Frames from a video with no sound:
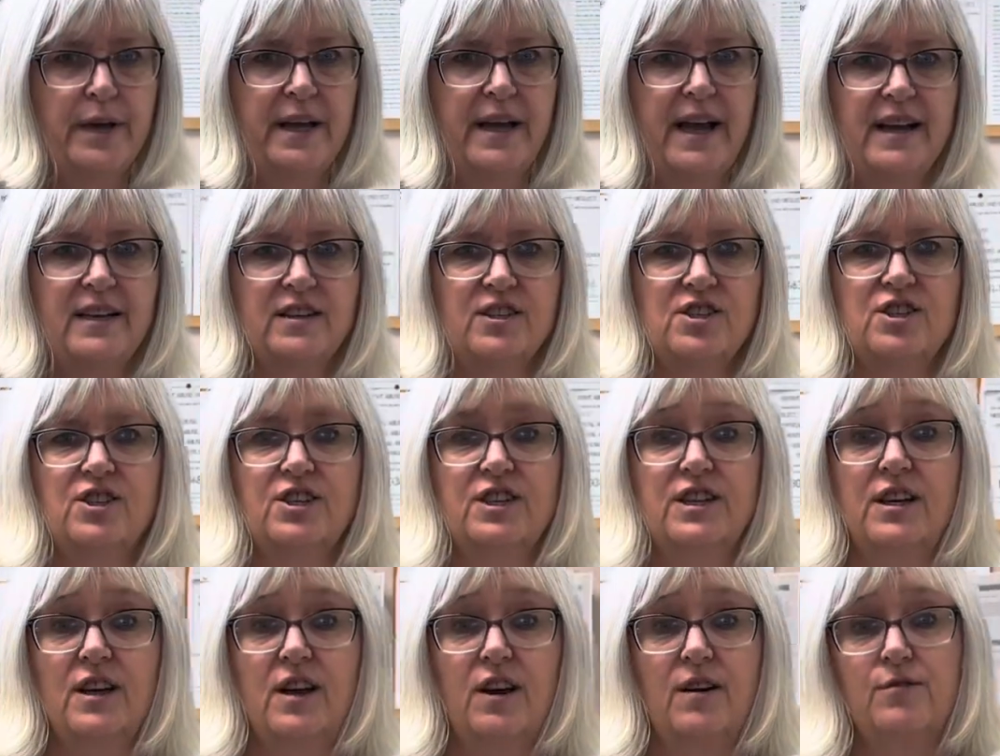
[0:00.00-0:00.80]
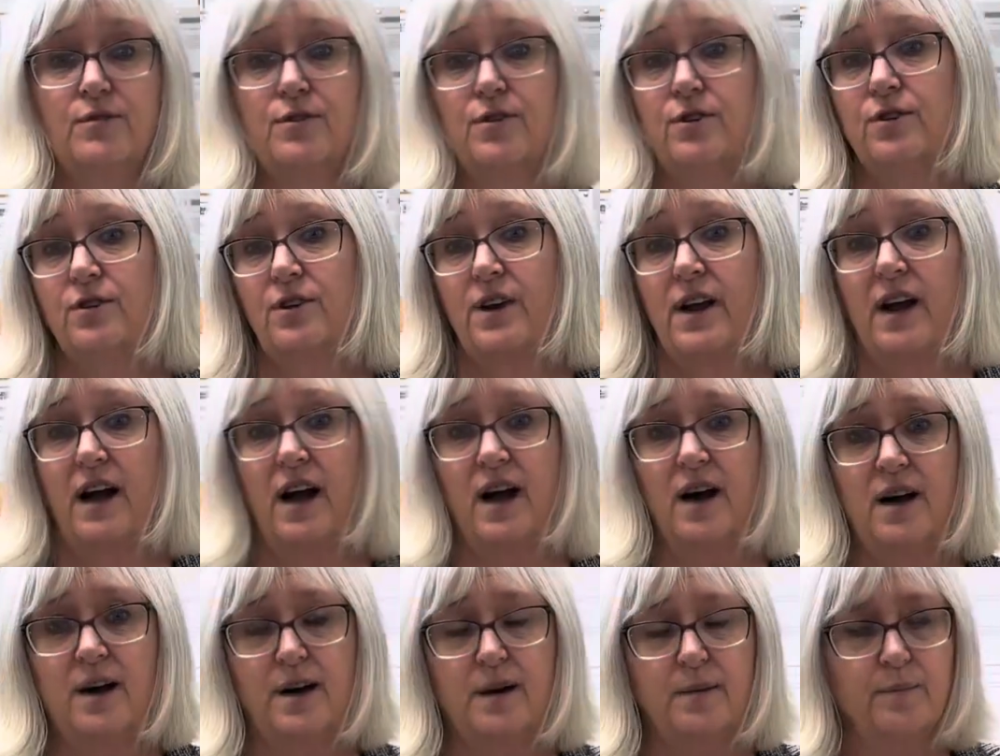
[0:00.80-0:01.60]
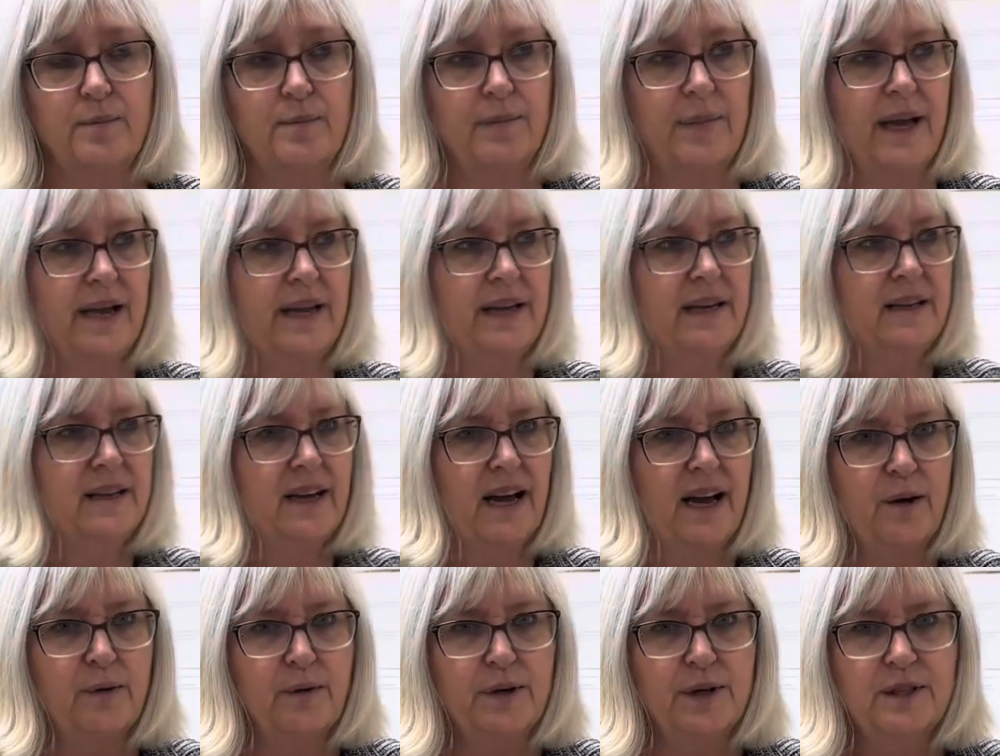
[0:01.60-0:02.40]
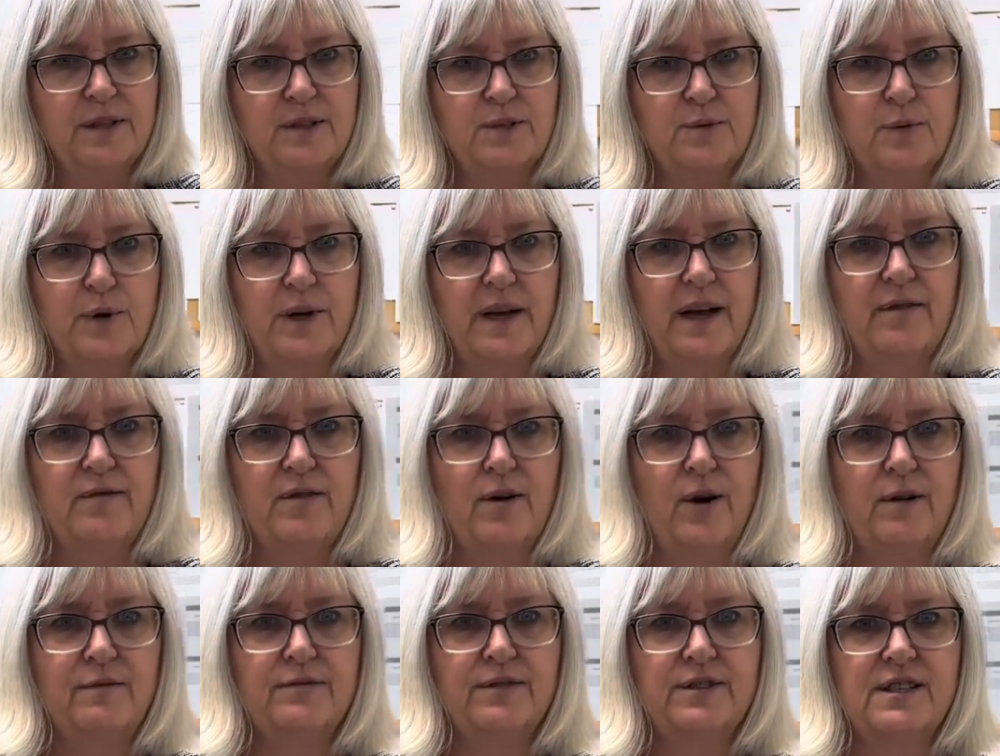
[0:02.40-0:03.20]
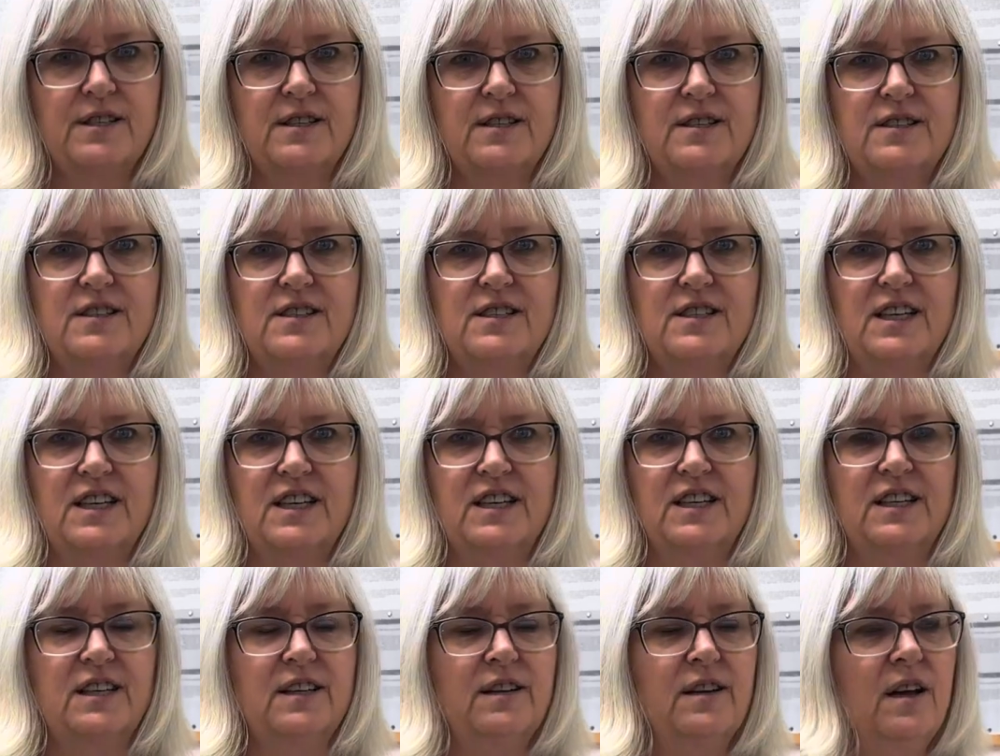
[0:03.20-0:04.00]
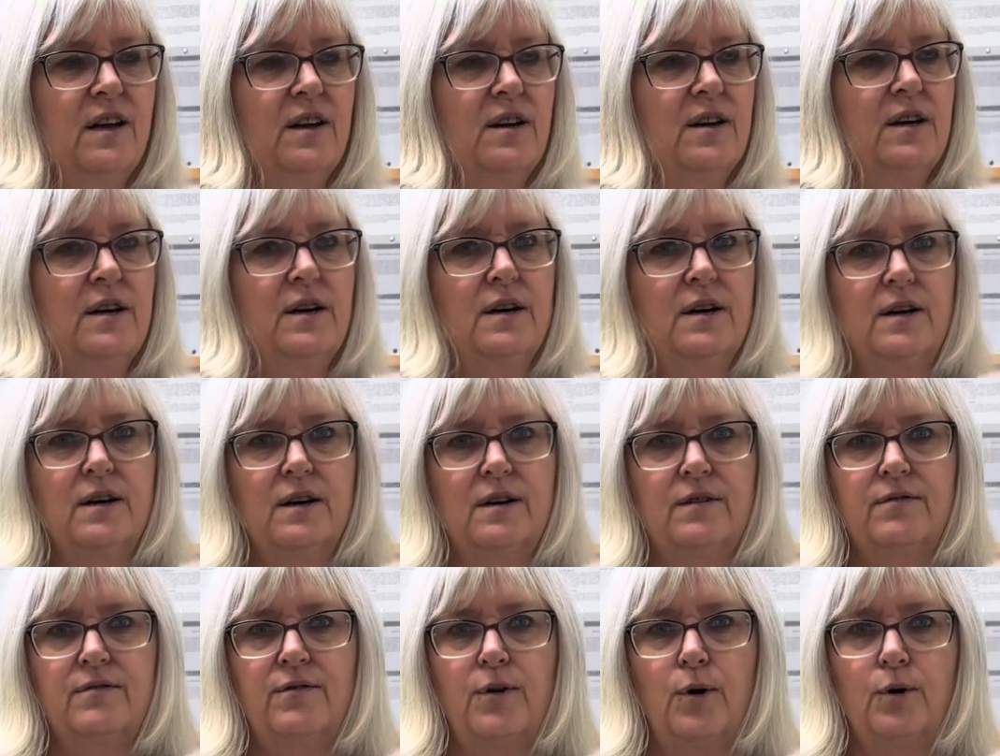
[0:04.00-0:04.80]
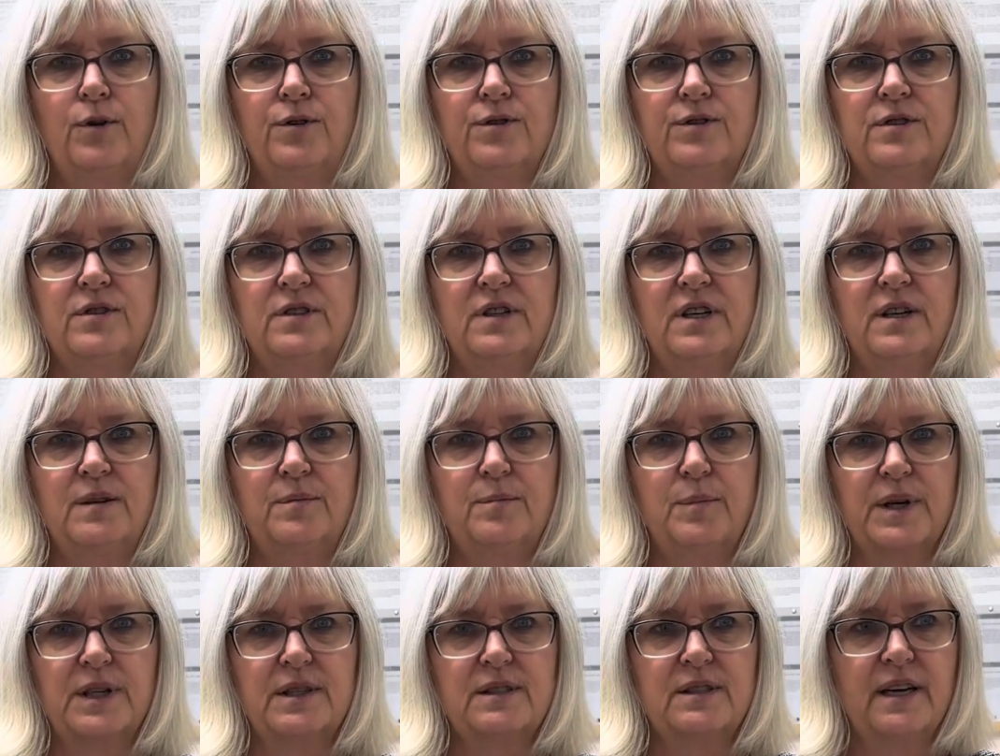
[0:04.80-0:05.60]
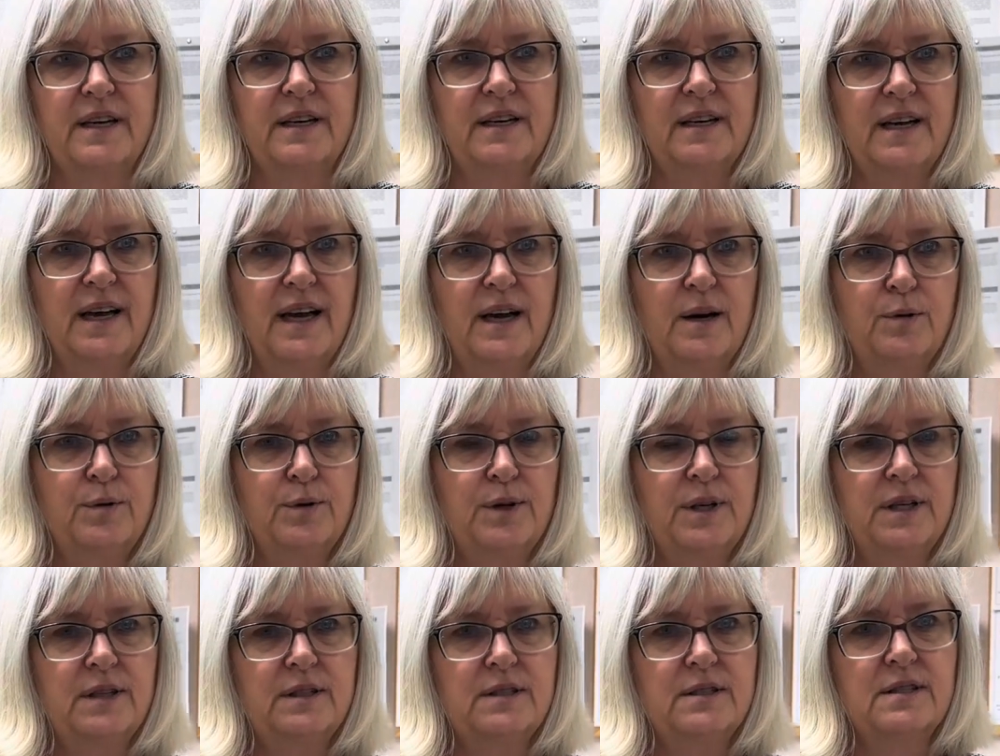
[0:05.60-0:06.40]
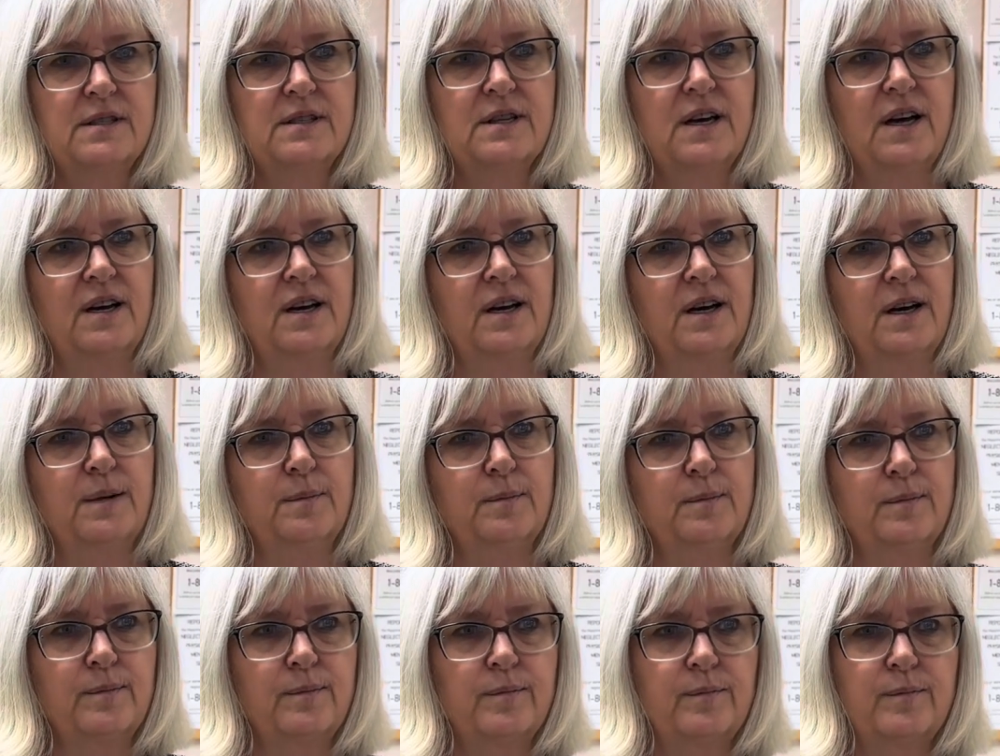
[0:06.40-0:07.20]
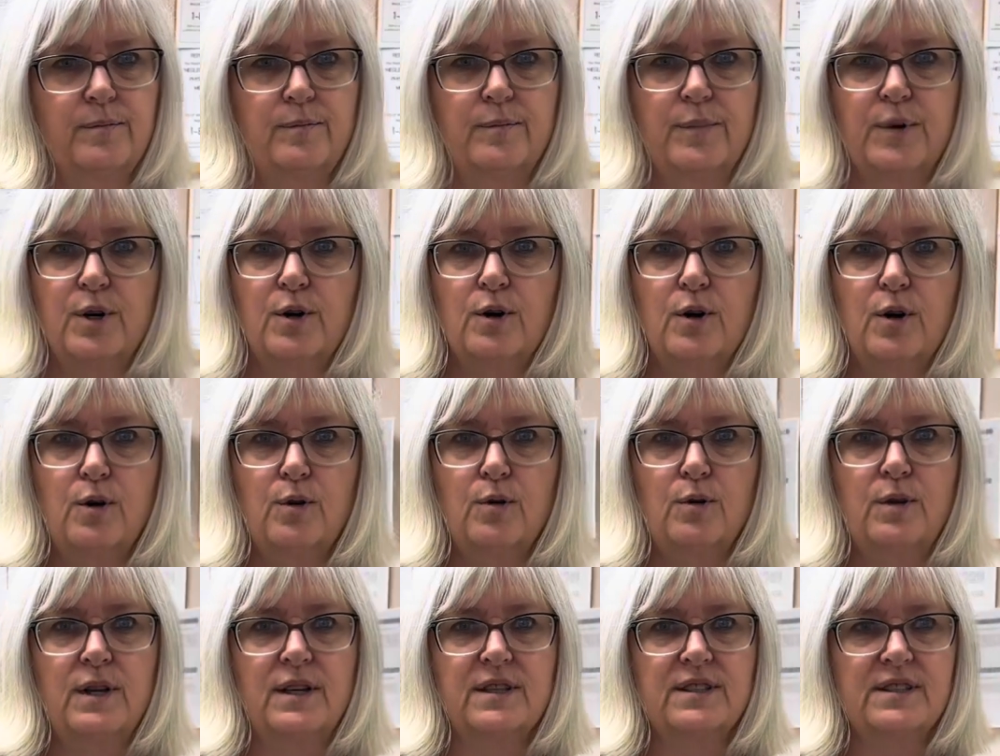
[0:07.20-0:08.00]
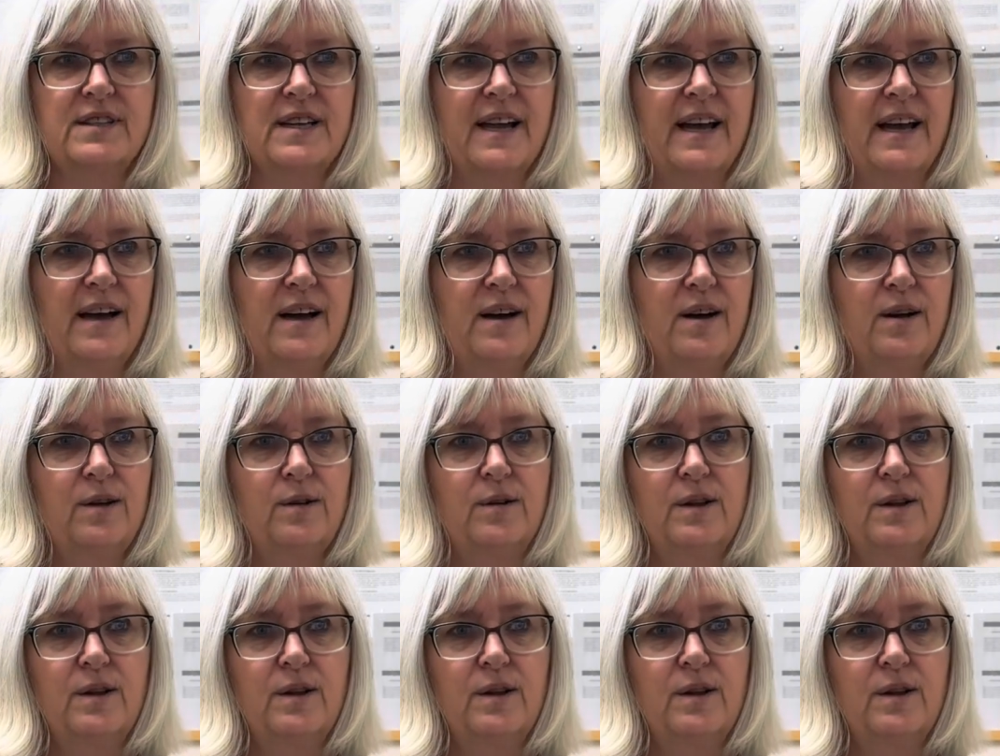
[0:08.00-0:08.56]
actually cover 8 counties. We have offices in Fulton and McDonough counties, Bureau, LaSalle,